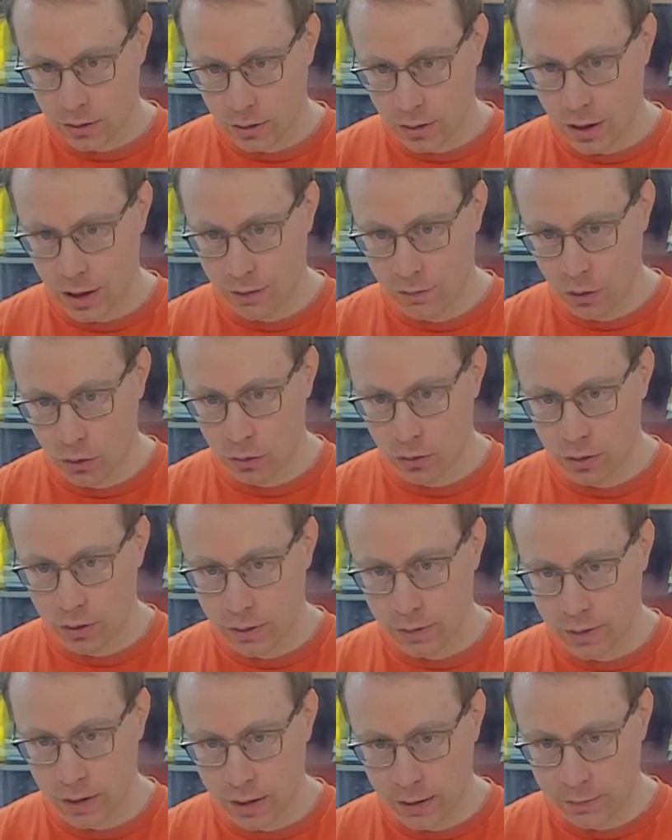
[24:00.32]
have a look
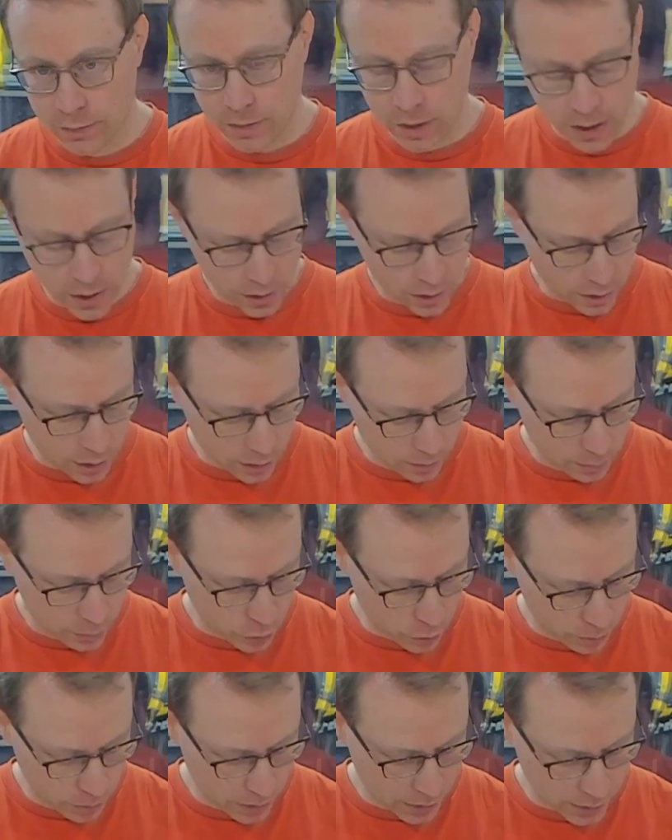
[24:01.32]
if they are
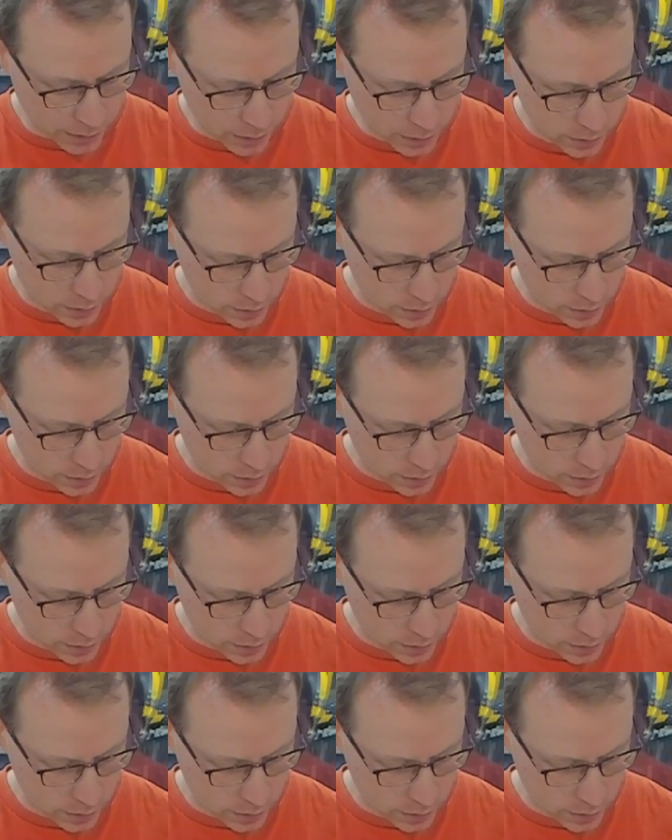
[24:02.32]
properly